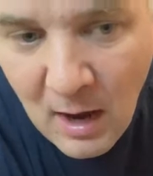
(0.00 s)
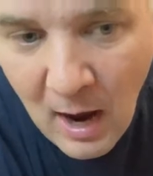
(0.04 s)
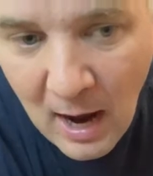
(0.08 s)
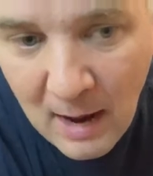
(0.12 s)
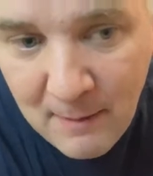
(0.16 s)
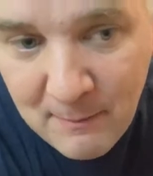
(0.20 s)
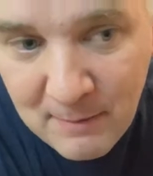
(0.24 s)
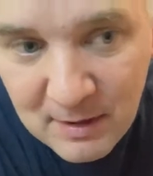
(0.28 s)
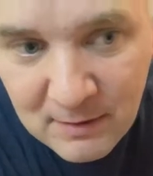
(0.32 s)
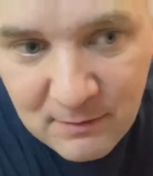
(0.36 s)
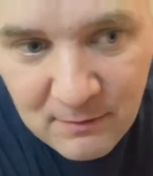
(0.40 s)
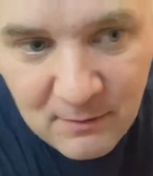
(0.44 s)
I
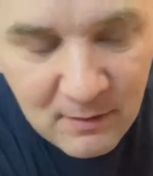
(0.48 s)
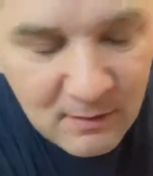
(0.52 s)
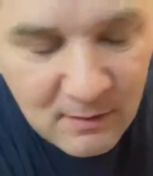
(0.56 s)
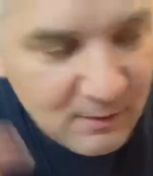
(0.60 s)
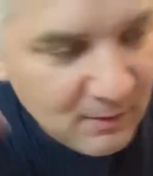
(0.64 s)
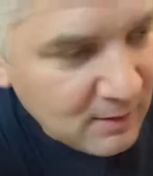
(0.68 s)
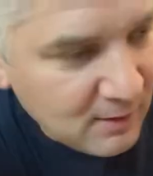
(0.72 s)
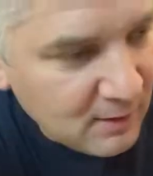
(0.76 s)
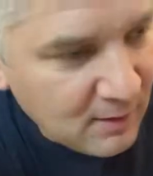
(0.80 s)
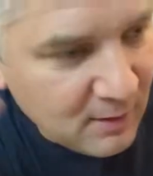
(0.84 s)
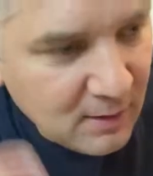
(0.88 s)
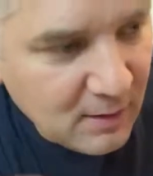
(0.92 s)
mean,
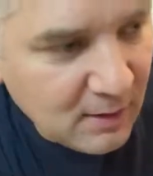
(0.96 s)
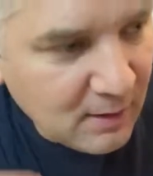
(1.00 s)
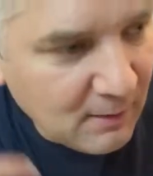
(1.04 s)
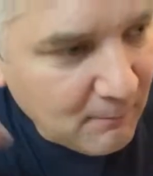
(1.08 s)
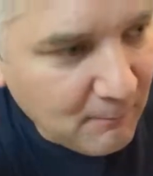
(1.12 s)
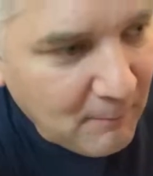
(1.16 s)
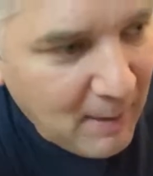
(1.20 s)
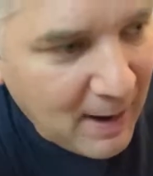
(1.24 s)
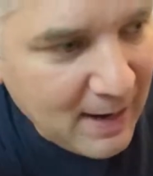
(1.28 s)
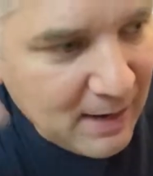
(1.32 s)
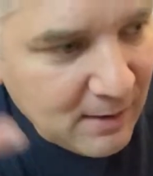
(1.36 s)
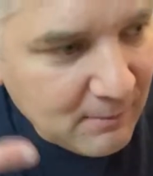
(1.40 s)

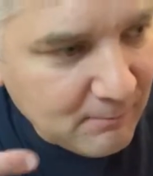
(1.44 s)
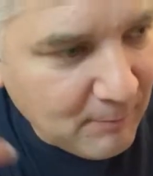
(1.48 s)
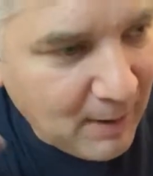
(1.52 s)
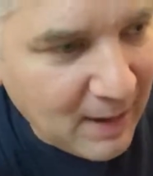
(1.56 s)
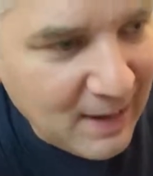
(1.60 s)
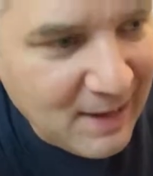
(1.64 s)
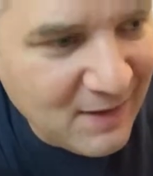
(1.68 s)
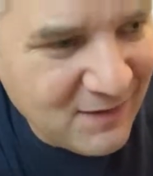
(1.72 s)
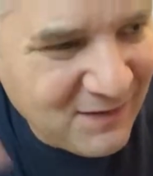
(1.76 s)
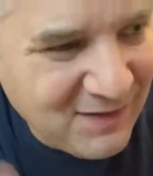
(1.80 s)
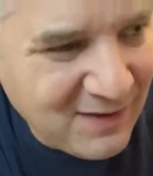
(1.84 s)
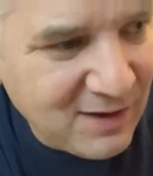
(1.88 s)
by
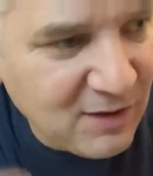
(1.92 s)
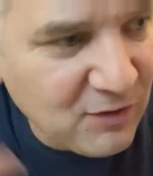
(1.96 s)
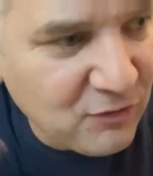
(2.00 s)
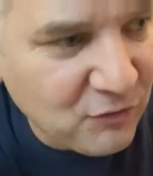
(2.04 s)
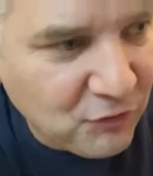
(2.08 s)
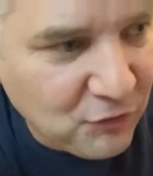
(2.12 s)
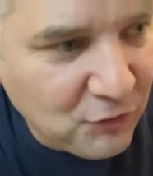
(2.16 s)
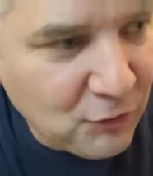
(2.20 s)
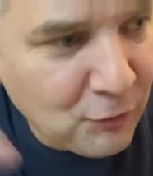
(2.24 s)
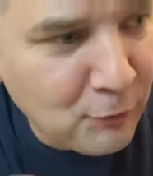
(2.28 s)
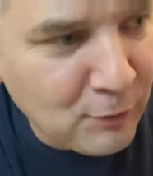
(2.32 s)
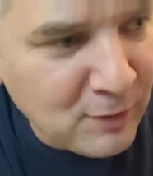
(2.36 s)
listening
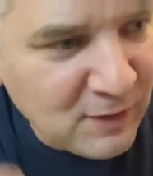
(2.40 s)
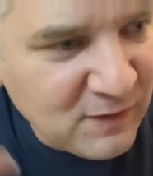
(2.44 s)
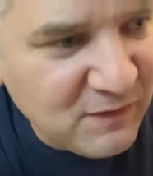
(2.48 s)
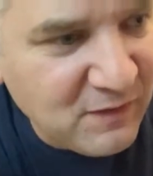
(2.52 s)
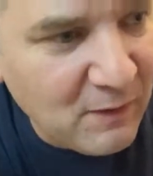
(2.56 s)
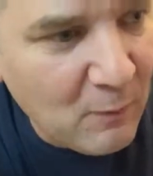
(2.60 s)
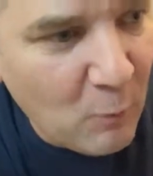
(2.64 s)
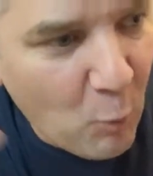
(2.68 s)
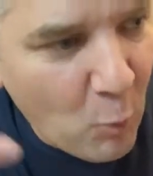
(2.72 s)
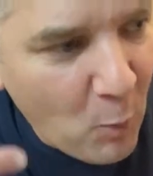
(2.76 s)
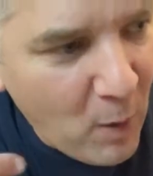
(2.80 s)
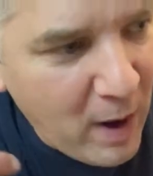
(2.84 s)
to is
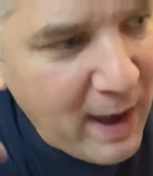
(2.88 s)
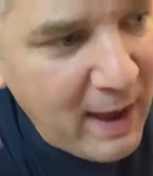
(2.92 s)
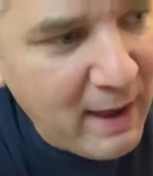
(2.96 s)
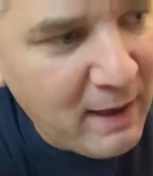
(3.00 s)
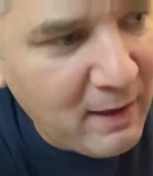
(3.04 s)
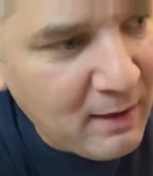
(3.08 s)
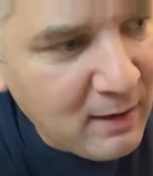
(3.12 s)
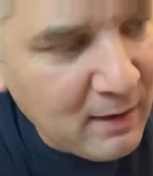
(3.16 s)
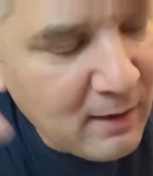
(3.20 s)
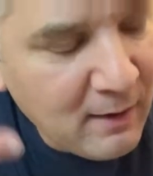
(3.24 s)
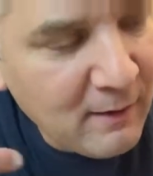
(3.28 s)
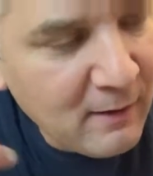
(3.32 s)
the
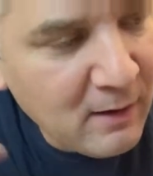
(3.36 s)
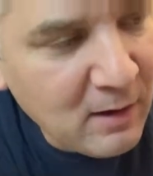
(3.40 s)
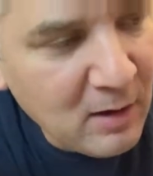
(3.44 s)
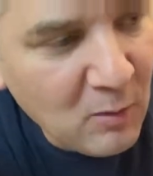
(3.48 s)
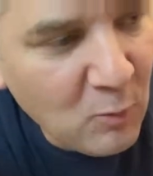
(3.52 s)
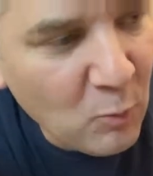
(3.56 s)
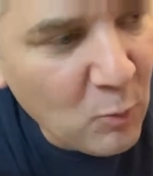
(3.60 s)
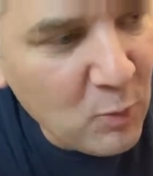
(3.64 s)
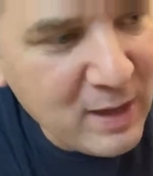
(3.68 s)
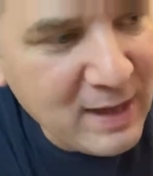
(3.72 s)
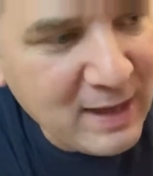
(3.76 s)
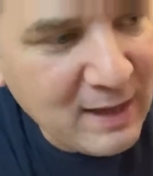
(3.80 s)
way
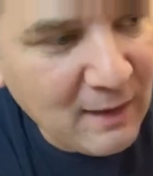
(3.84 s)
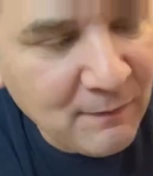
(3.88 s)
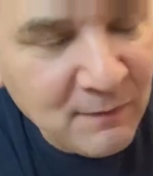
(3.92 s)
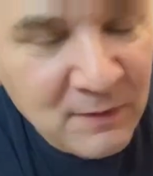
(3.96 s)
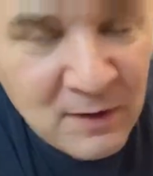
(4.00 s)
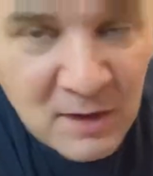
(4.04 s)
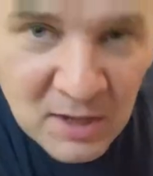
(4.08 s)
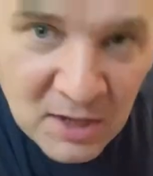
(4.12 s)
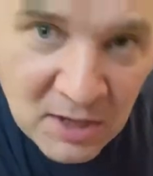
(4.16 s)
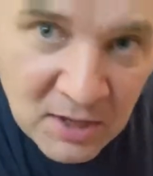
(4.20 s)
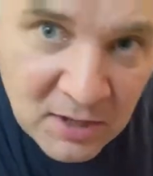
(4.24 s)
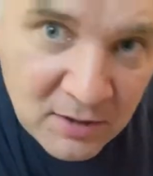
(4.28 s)
we can
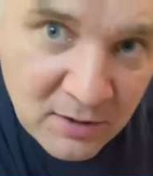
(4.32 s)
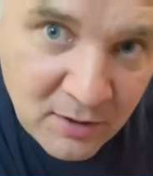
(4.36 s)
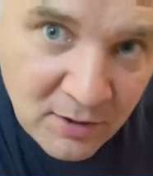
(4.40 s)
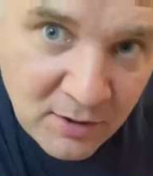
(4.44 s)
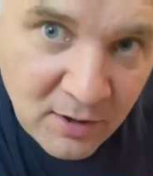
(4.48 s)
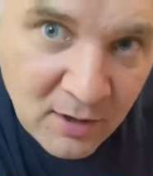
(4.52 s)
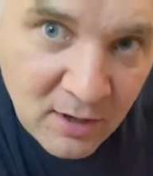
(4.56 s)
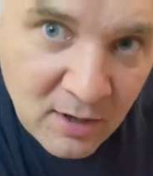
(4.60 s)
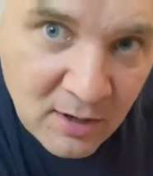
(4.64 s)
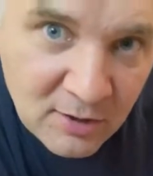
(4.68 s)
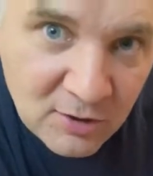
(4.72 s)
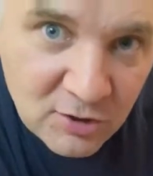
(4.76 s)

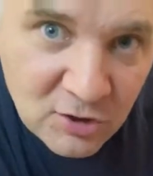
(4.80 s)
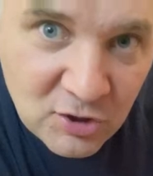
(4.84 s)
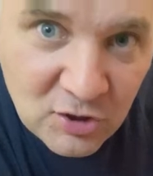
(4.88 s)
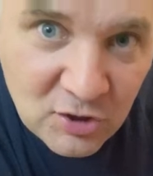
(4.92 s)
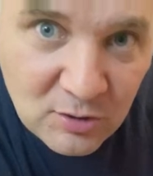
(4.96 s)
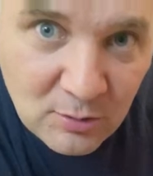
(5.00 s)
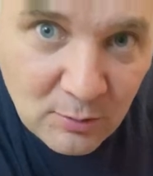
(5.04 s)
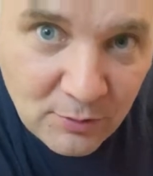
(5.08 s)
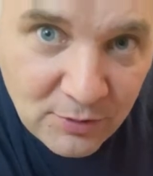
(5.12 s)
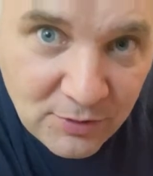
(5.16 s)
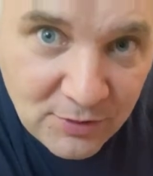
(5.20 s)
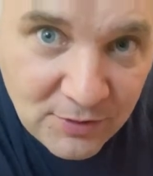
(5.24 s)
hear
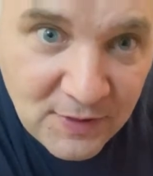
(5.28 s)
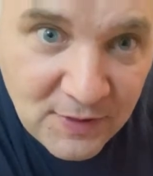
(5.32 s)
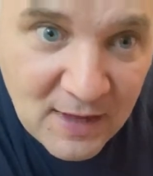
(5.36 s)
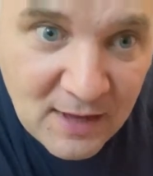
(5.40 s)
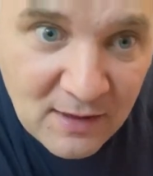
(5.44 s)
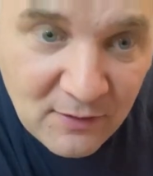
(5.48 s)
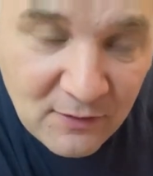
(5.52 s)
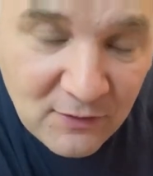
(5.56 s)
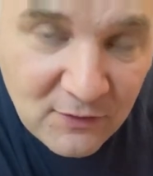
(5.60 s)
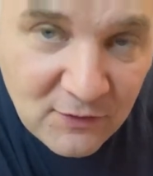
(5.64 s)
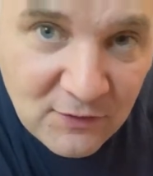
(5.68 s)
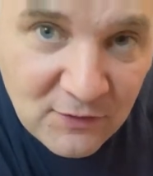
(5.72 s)
new
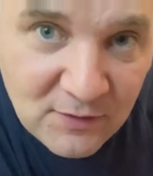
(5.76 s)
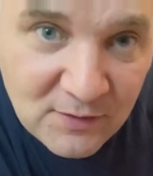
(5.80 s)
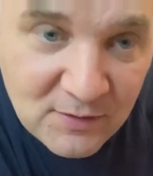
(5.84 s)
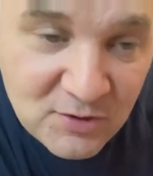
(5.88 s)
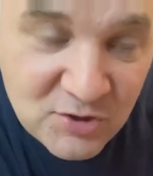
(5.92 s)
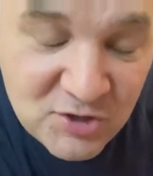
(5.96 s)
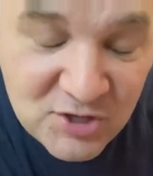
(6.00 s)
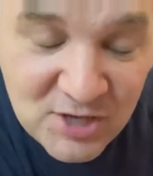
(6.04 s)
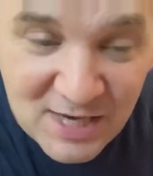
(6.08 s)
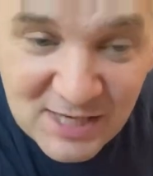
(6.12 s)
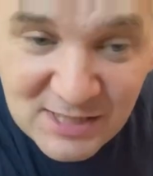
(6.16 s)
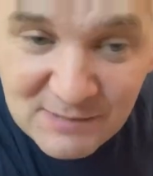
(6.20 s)
things.
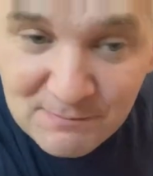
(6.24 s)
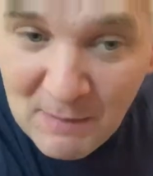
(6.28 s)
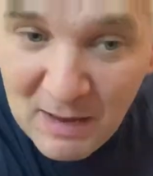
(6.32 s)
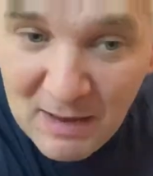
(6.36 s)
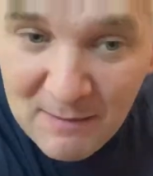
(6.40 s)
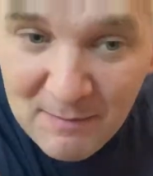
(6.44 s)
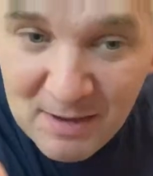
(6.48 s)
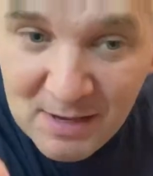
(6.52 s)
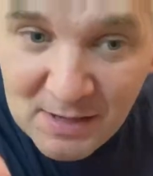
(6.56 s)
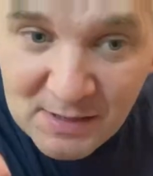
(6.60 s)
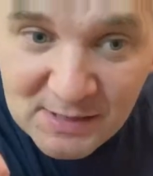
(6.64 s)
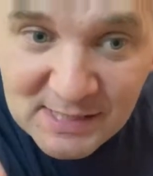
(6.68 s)
Just
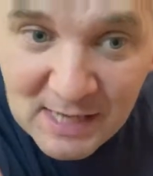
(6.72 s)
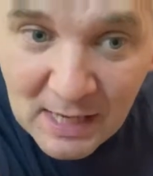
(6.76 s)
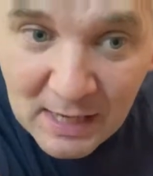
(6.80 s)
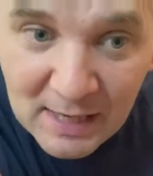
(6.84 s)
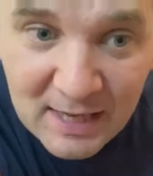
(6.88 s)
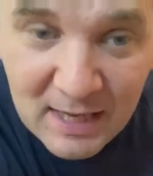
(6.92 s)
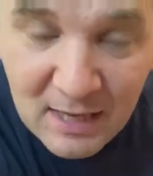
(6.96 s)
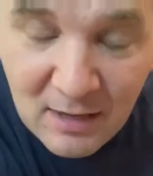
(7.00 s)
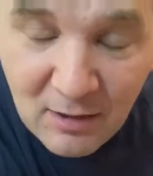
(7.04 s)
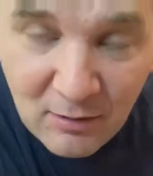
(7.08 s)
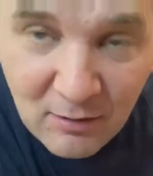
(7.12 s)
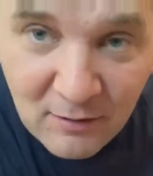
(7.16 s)
maybe it's a
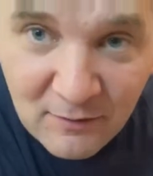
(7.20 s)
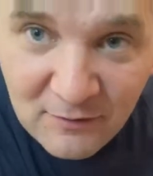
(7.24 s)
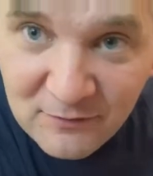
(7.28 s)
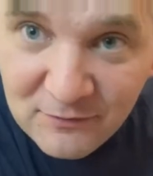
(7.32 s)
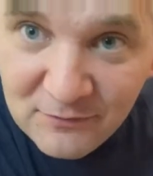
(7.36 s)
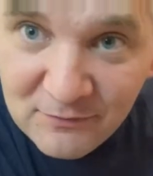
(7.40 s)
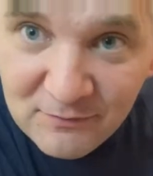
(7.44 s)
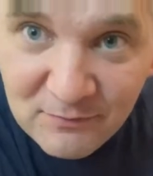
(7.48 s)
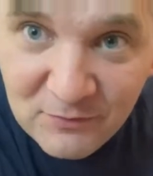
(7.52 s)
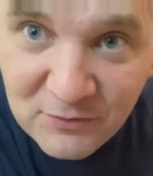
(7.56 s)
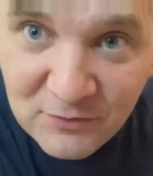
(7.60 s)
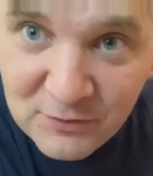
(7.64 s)
leak
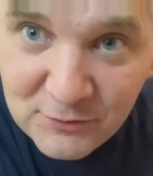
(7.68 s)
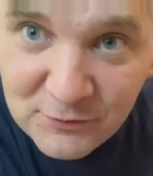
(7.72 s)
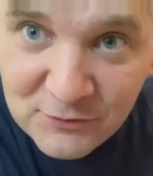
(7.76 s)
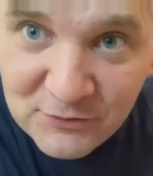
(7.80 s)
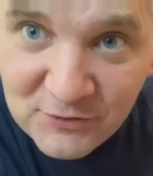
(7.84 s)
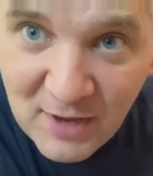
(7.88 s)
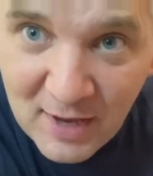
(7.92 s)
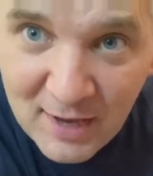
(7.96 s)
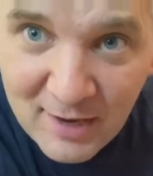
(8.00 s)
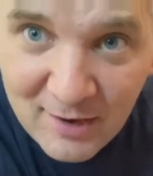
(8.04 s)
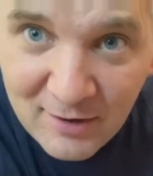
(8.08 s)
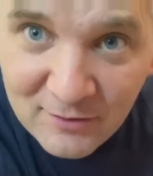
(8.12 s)
of 2
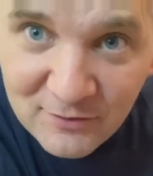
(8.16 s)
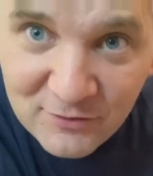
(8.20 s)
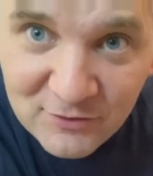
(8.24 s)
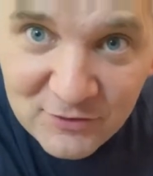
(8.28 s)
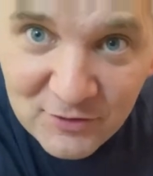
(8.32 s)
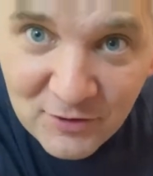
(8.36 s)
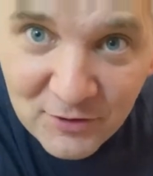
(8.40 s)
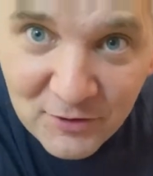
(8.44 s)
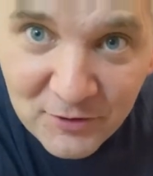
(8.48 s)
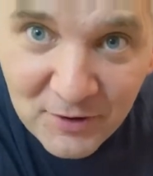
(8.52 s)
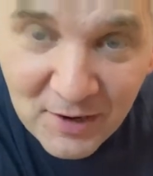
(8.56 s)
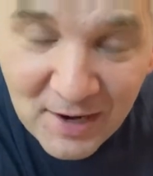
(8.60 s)
seconds
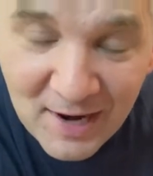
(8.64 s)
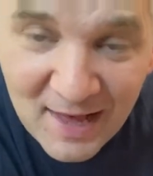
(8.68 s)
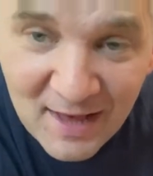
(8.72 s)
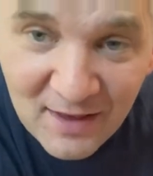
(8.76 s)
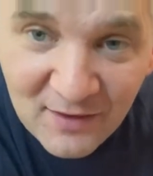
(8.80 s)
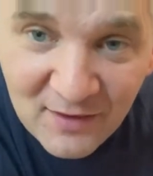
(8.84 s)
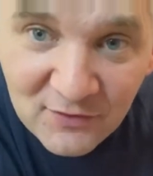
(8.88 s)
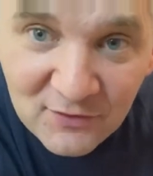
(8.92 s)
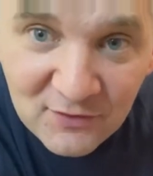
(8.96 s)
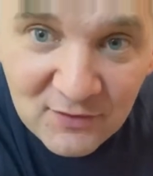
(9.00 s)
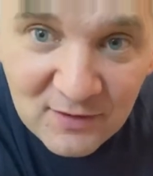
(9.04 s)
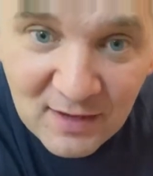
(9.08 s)
or
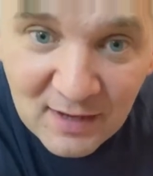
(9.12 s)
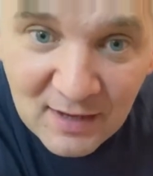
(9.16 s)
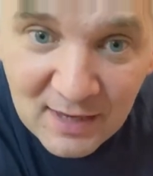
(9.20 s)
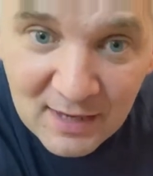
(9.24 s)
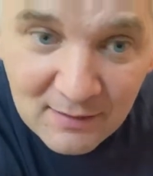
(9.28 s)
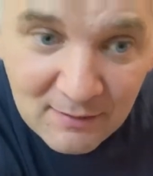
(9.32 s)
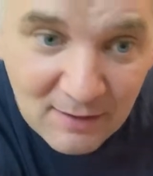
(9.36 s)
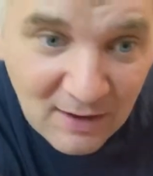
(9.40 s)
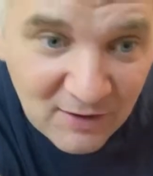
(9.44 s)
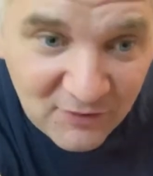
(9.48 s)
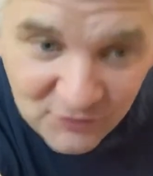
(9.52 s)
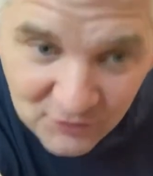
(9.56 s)
less
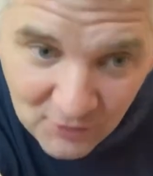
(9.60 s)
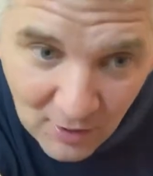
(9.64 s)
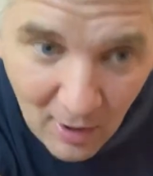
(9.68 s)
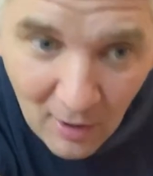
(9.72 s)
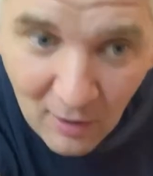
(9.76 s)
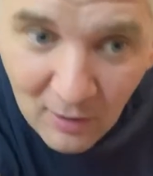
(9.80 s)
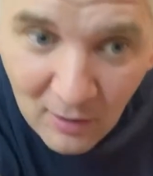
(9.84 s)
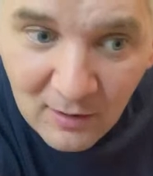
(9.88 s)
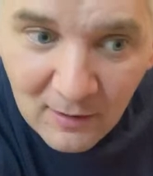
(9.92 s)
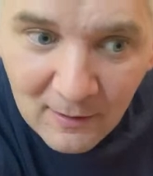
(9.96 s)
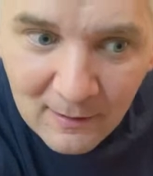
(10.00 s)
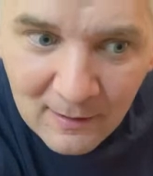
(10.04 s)
in a
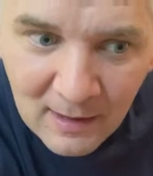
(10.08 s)
song,